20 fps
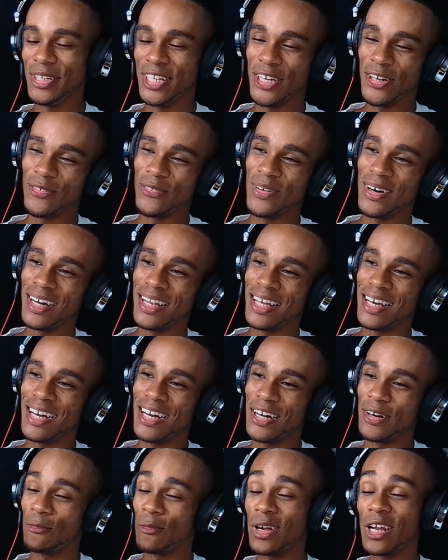know
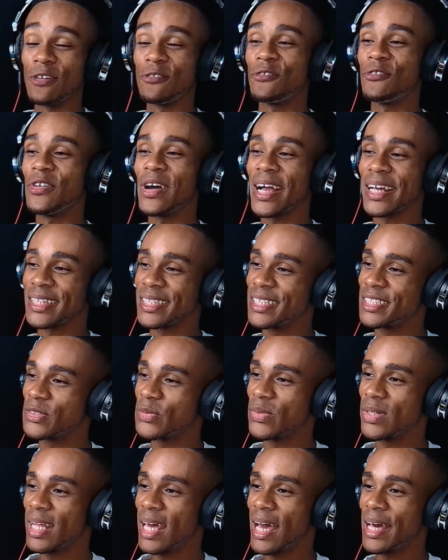what effect this
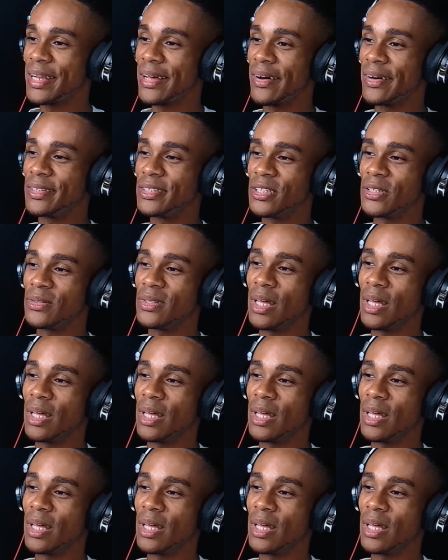one had on you.